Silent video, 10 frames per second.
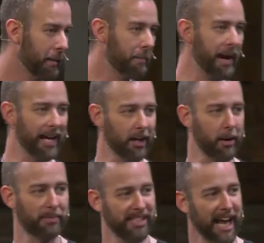making them
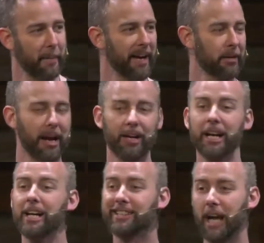upset, making them angry.
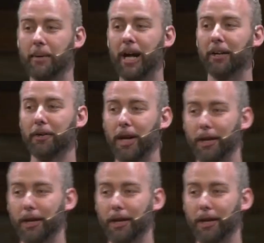Some of y'all don't know